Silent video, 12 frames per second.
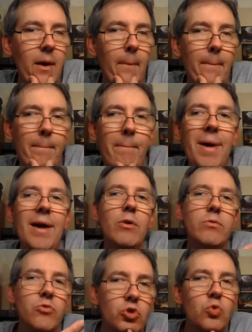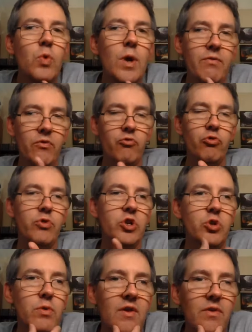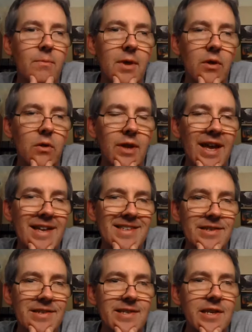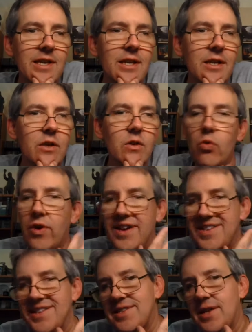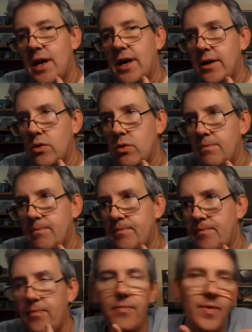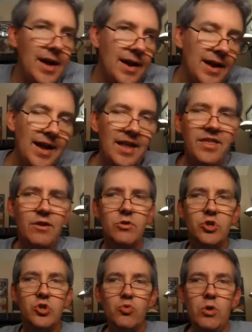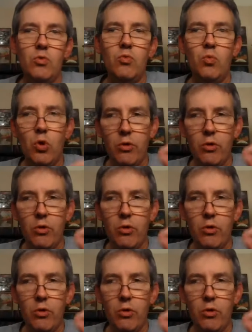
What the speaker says: about new wave of traditional heavy metal as a scene or as a style that I think are just, you know,